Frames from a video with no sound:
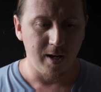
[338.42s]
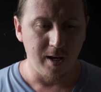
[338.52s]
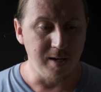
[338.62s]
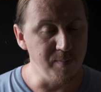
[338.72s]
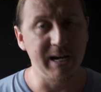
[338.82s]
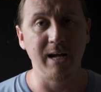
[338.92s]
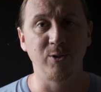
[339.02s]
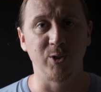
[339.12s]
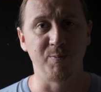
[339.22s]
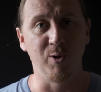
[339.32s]
he began
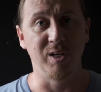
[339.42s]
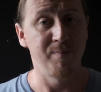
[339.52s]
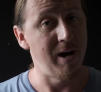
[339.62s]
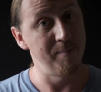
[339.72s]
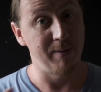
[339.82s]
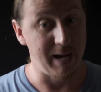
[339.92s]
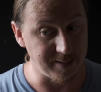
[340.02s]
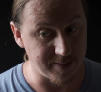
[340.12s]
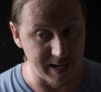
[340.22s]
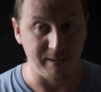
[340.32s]
to smoke his pipe,
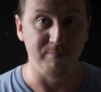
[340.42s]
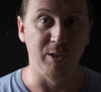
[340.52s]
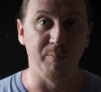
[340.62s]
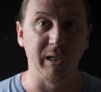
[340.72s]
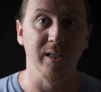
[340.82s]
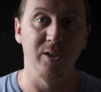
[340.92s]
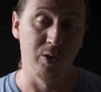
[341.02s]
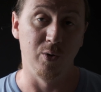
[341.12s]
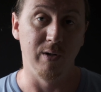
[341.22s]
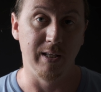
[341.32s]
as they typically
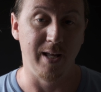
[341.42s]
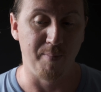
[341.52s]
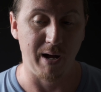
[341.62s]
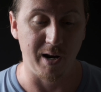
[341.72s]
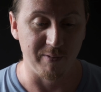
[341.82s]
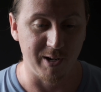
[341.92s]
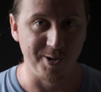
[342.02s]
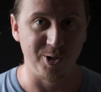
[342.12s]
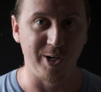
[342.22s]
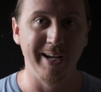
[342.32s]
do in that part of the
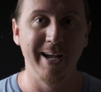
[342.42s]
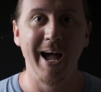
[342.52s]
country.